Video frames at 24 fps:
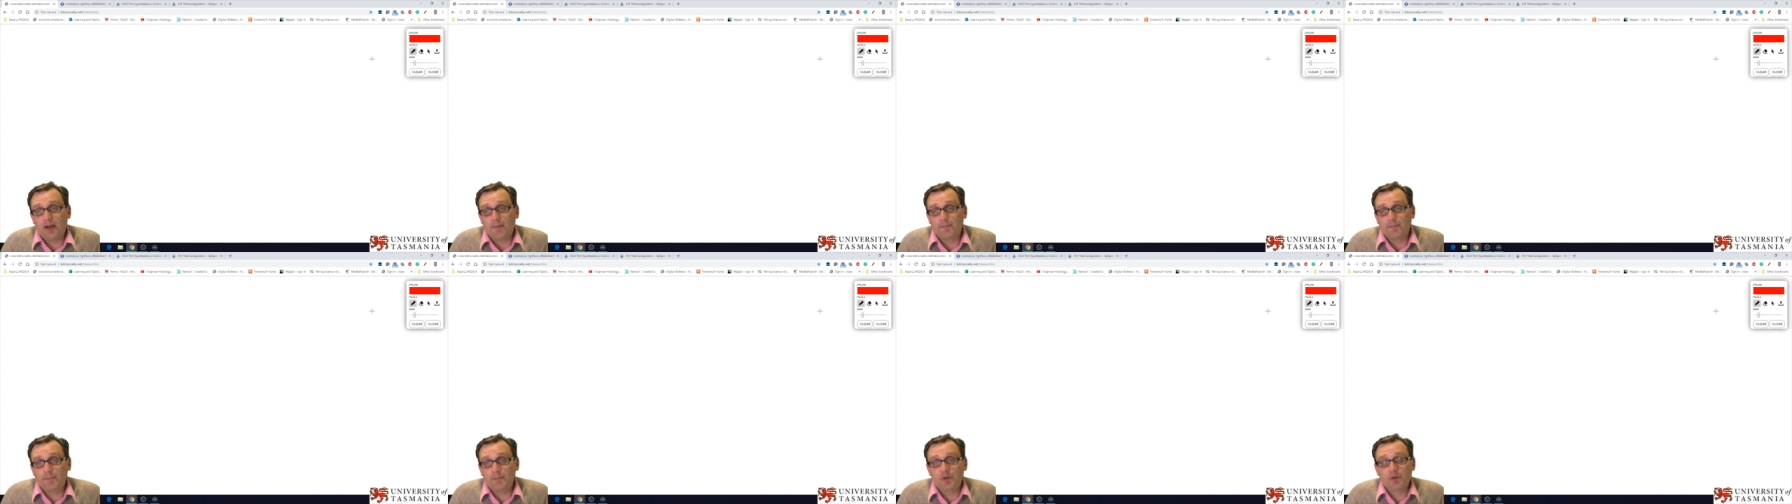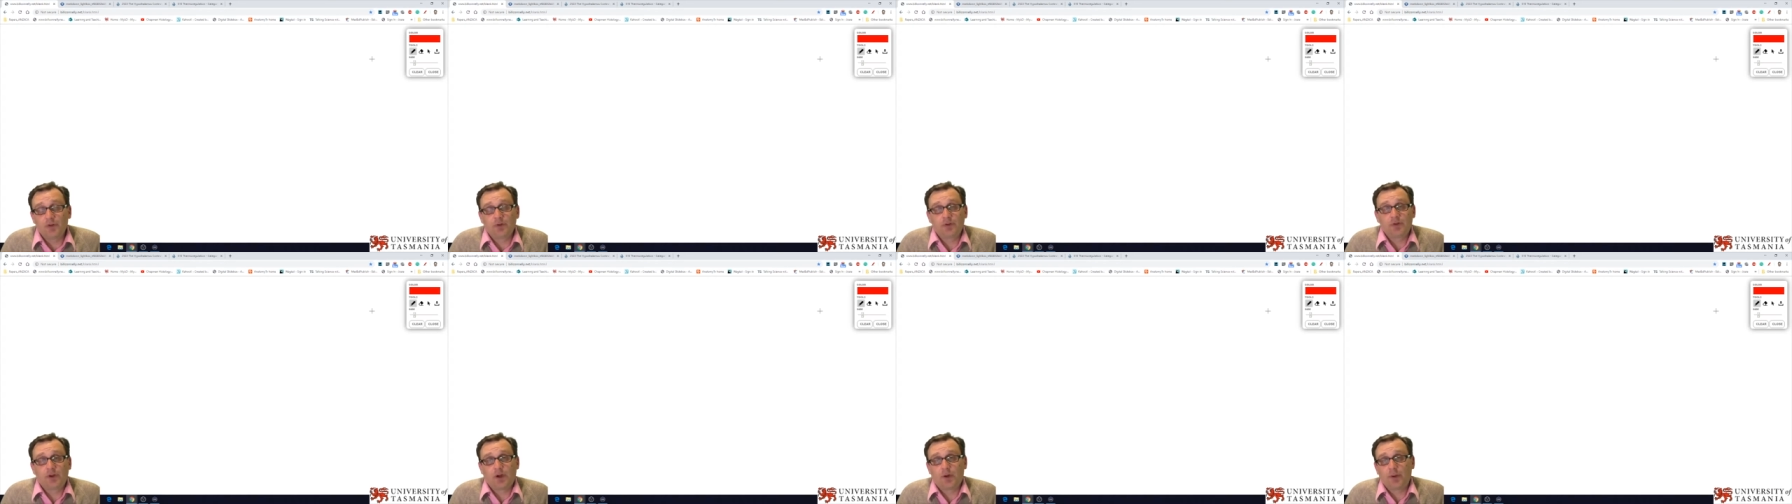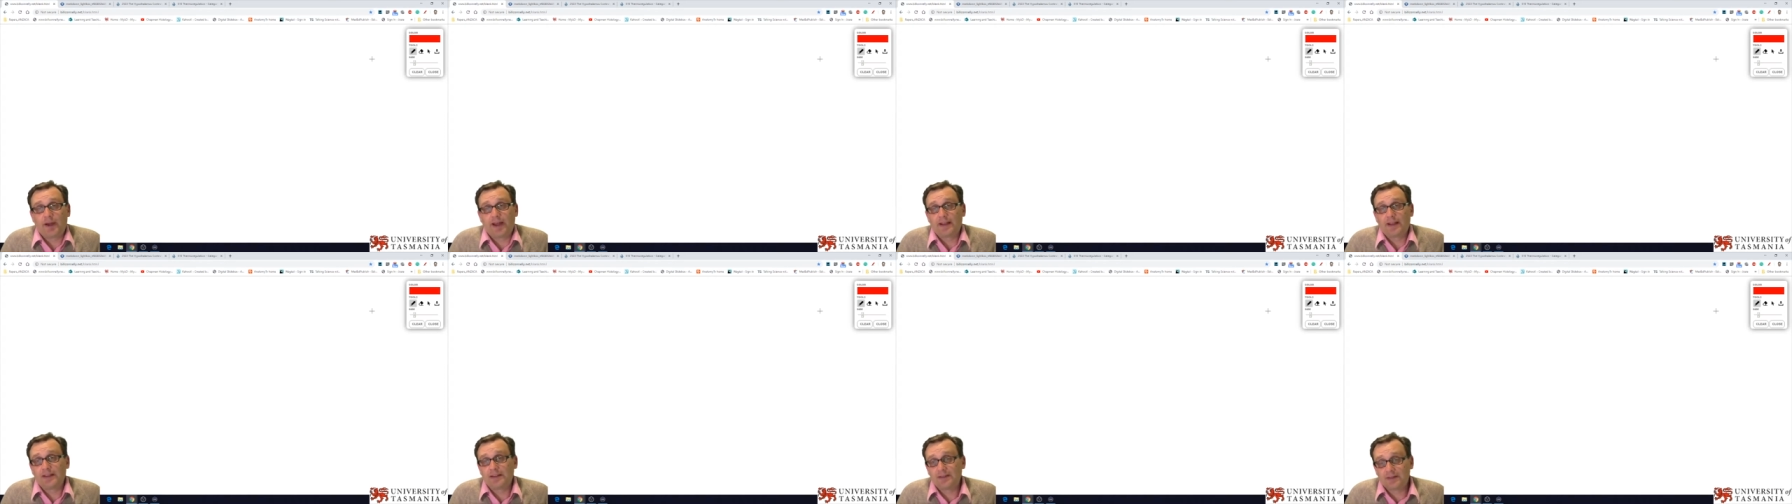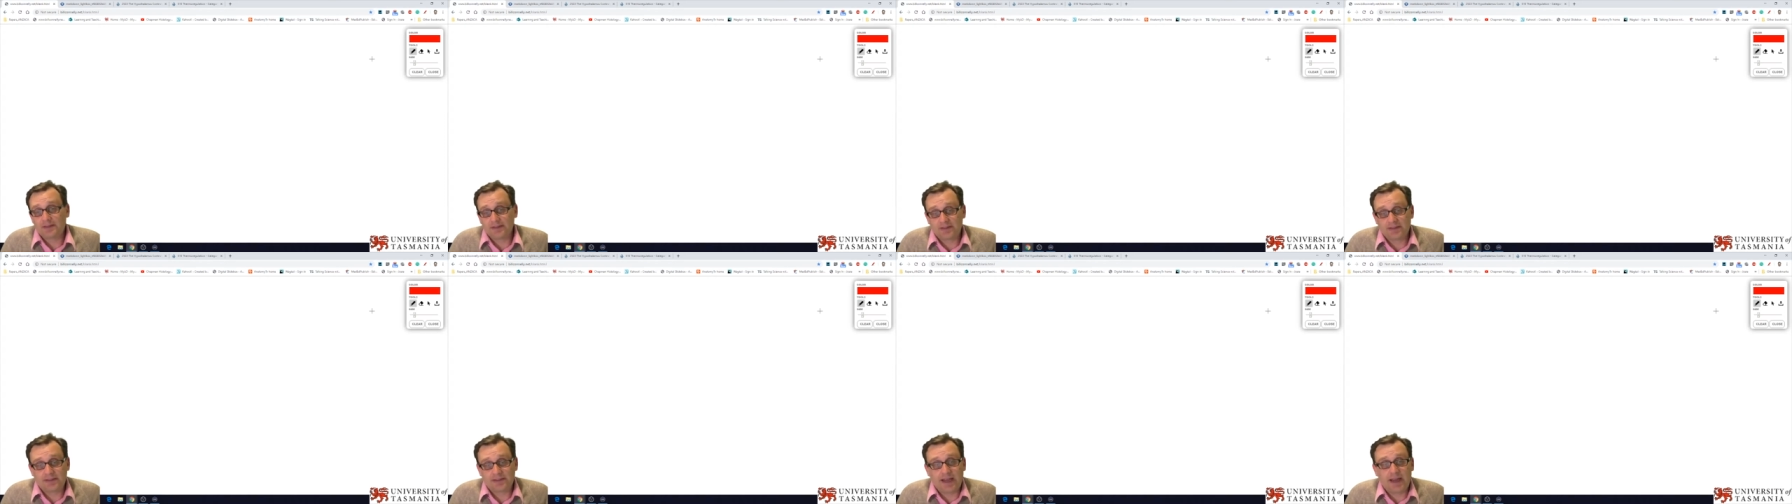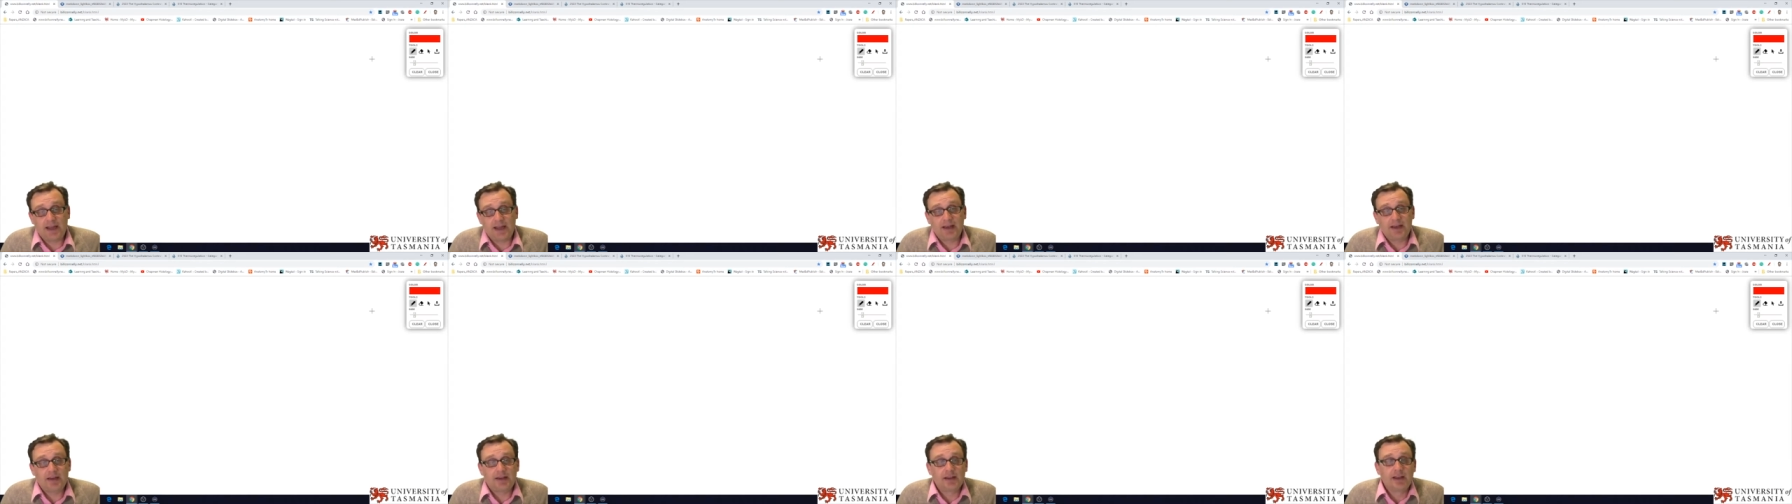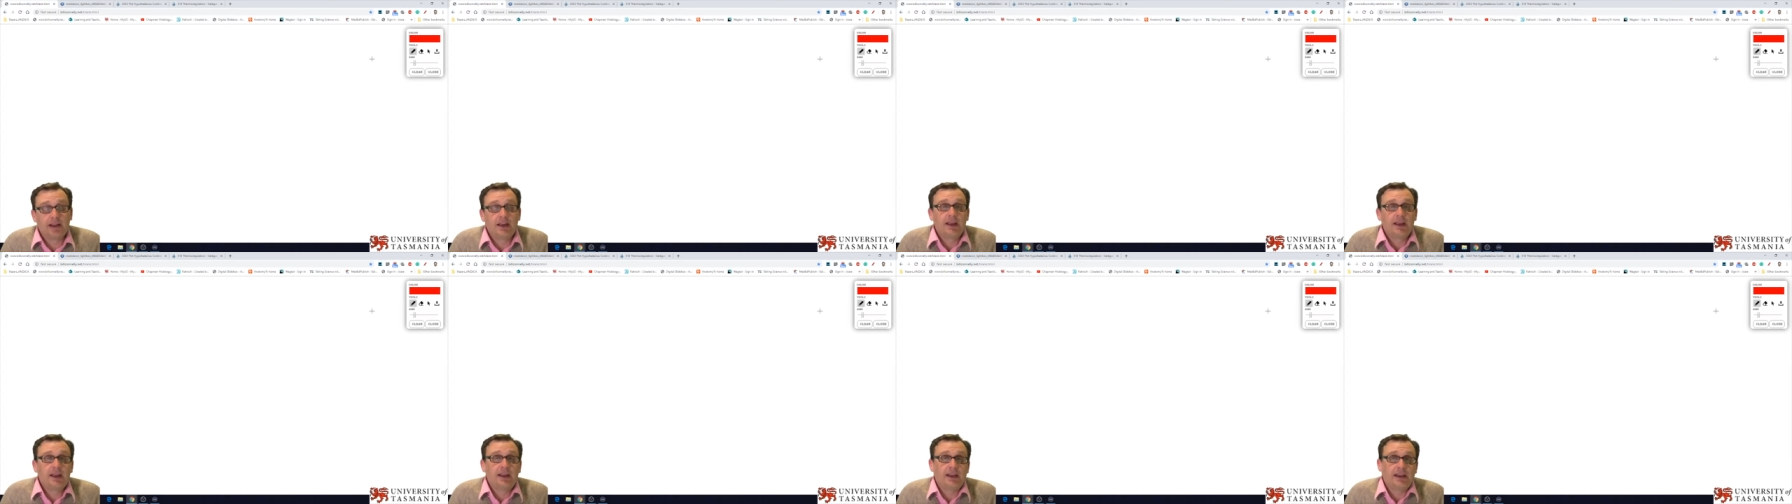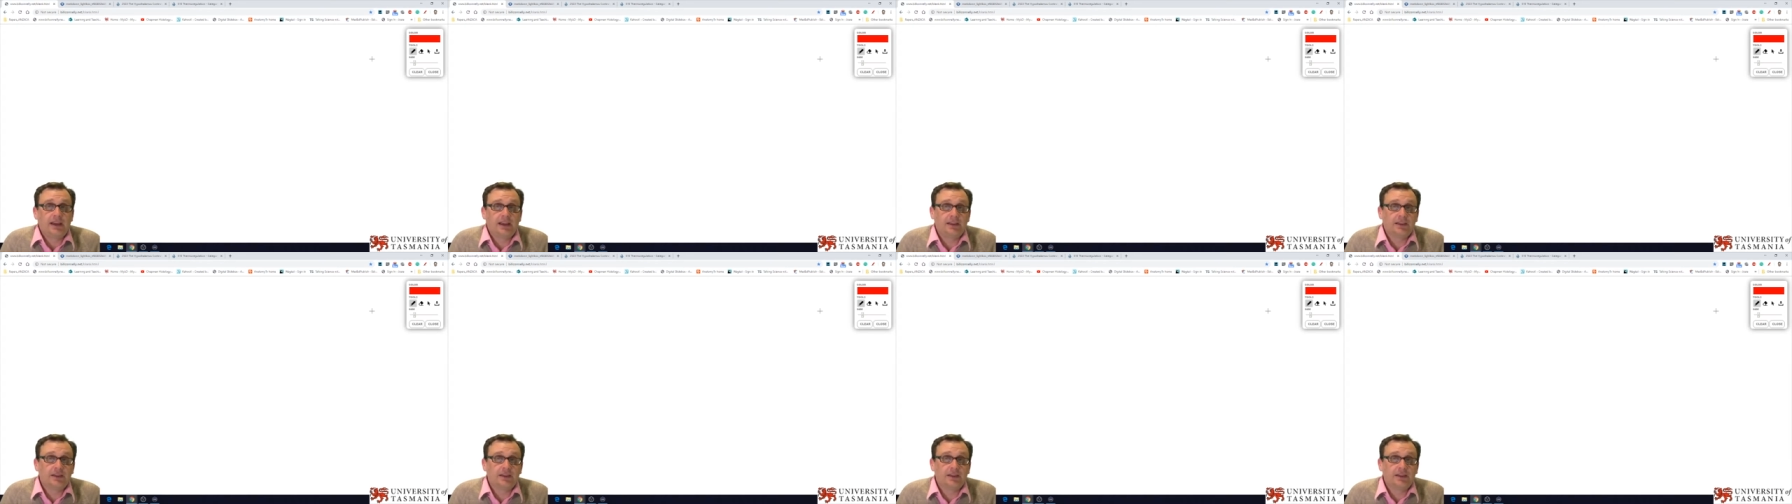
Um, you go out, stand